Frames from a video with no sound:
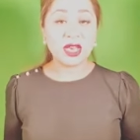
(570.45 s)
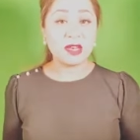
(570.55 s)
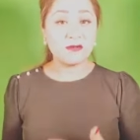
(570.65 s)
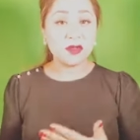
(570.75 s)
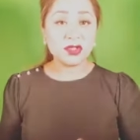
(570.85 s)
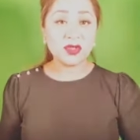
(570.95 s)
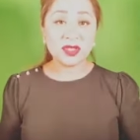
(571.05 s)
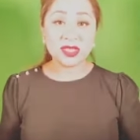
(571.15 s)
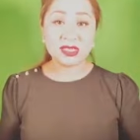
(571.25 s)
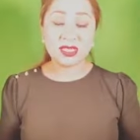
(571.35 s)
And if you do
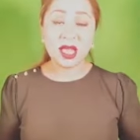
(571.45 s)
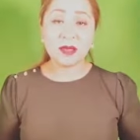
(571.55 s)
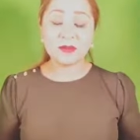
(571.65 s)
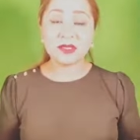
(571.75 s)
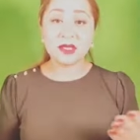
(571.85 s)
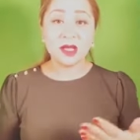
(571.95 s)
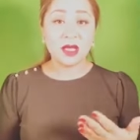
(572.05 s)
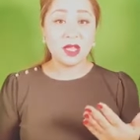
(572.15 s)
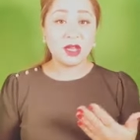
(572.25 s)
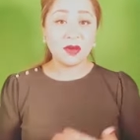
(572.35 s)
these steps,
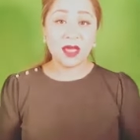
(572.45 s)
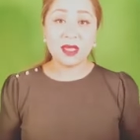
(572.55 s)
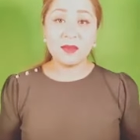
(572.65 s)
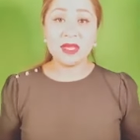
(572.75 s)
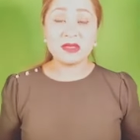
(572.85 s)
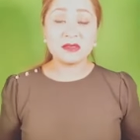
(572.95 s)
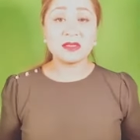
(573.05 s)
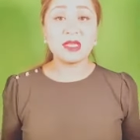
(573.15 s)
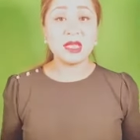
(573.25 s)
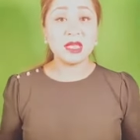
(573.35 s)
A, B, and
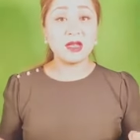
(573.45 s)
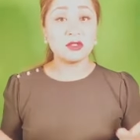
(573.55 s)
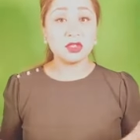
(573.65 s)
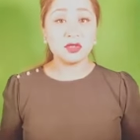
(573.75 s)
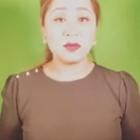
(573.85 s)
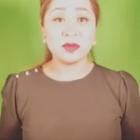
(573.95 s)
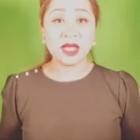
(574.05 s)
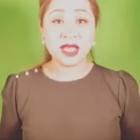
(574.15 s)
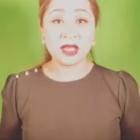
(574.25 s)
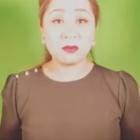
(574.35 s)
C, do the
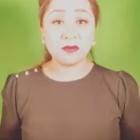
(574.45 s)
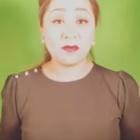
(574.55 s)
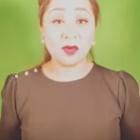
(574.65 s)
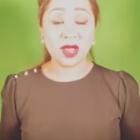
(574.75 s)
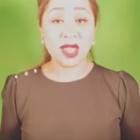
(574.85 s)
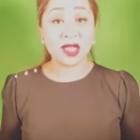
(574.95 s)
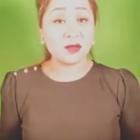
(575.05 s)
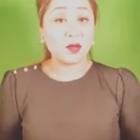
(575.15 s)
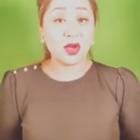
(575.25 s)
planning beforehand.